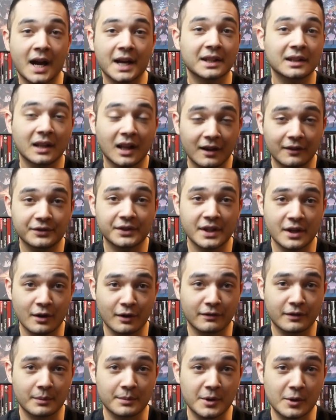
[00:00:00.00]
I'd love to hear
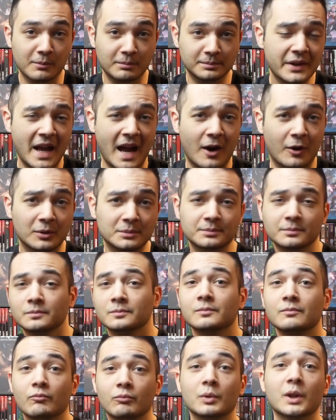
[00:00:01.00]
from you. Now,
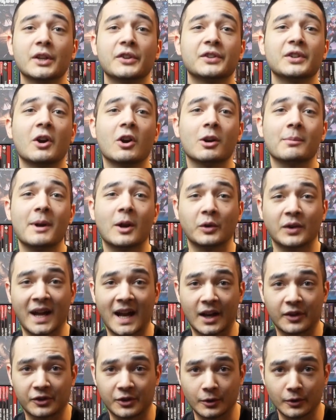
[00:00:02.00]
let's talk about
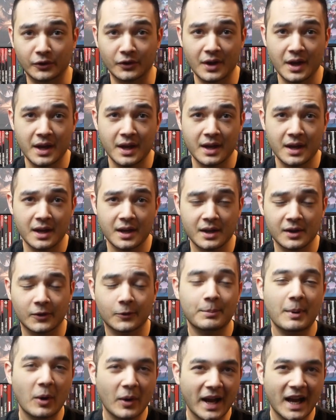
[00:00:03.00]
casters.
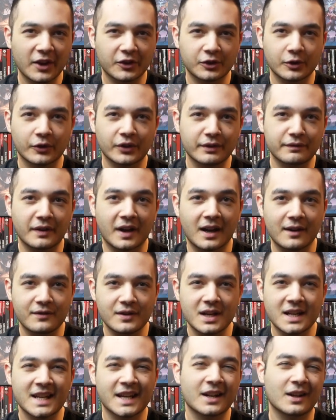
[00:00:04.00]
Spellcasters in
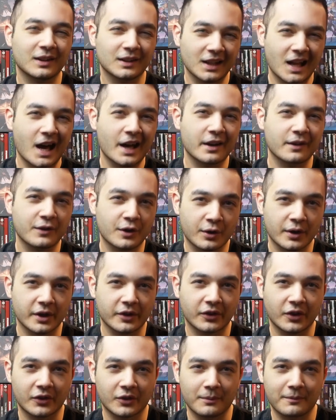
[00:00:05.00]
5e get a lot of
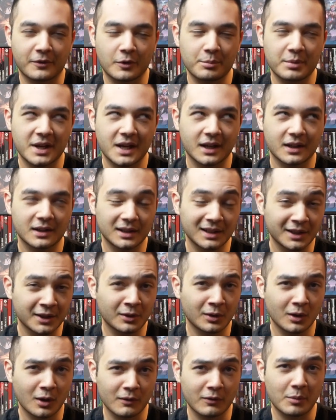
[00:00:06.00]
criticism for being a
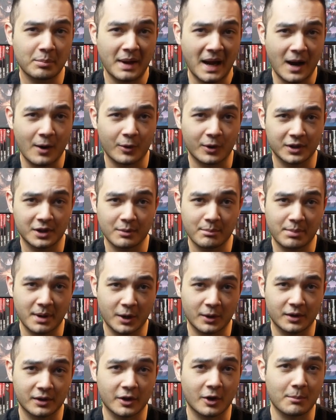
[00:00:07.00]
little overpowered
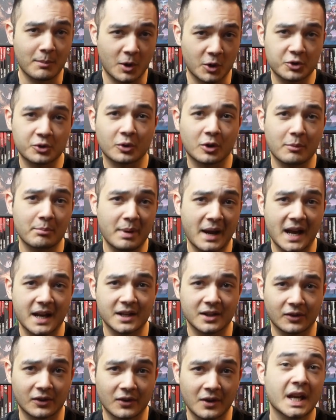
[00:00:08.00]
compared to their martial
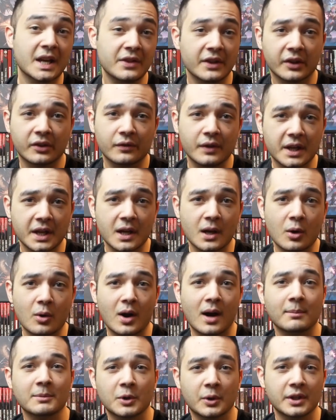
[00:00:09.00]
companions. In this video,
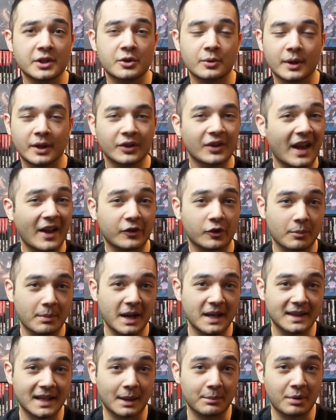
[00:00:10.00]
I'm going to
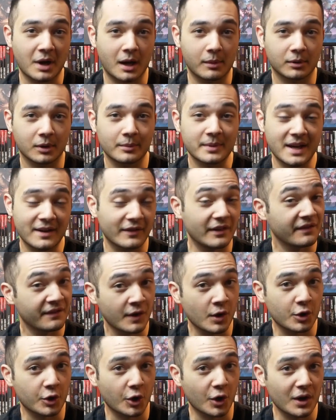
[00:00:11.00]
exacerbate that problem even
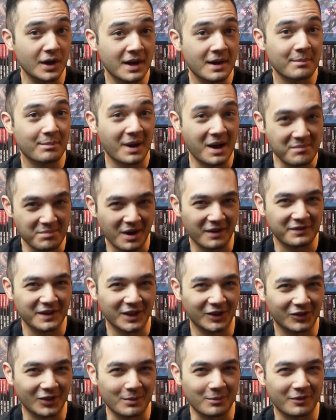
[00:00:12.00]
further by
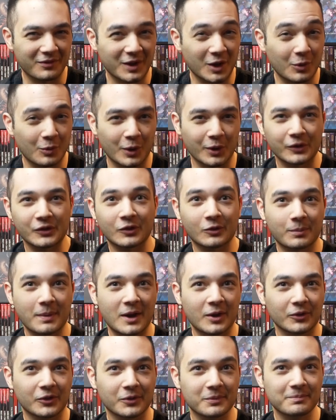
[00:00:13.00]
buffing some of their worst
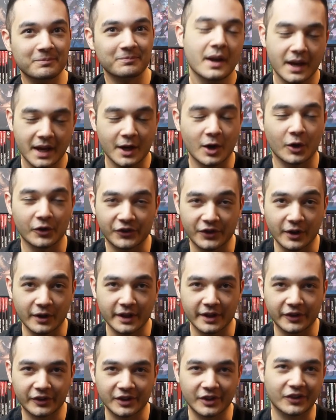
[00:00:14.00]
spells. In all
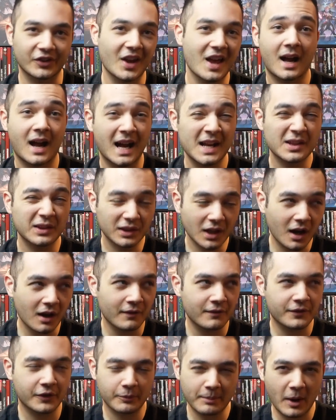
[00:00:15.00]
seriousness, I
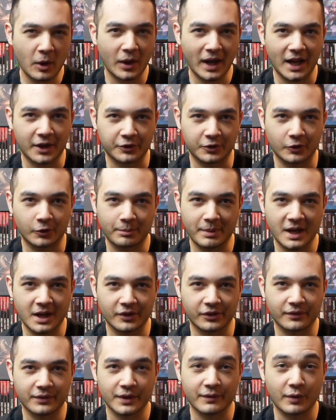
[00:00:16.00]
love spellcasters
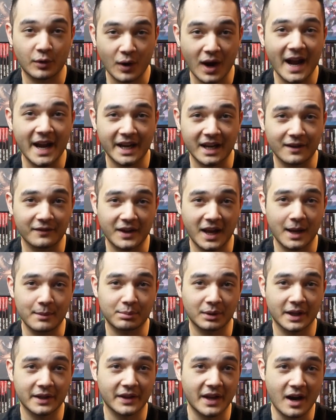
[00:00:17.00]
because of the variety of
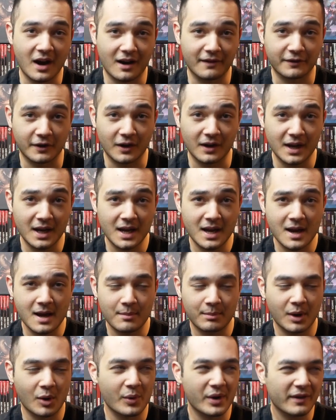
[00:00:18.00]
gameplay they offer.
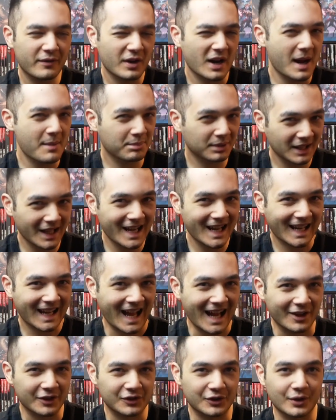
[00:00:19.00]
But whenever I play a
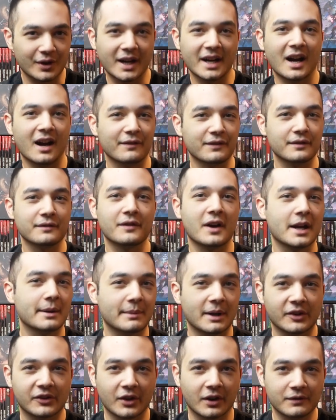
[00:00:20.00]
caster, I often find
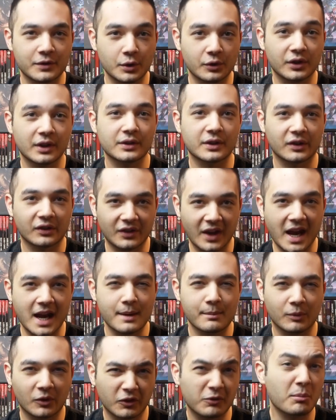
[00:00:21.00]
myself using the
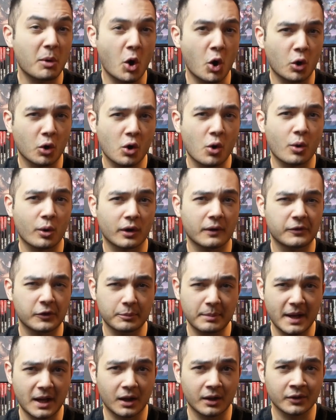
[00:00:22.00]
same small core of
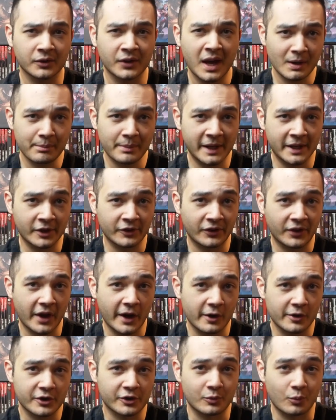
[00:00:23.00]
spells because they
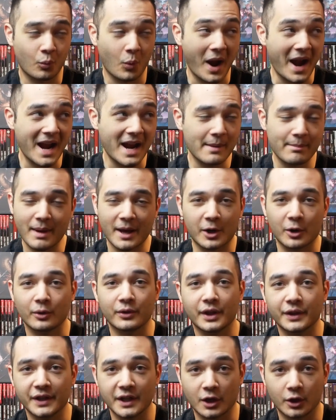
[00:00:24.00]
are just way better
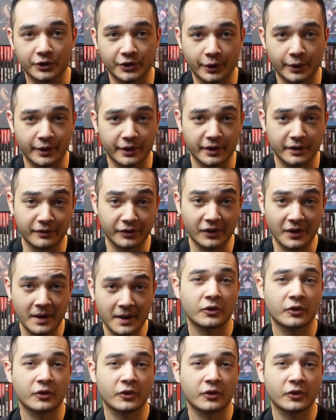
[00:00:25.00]
than the alternatives.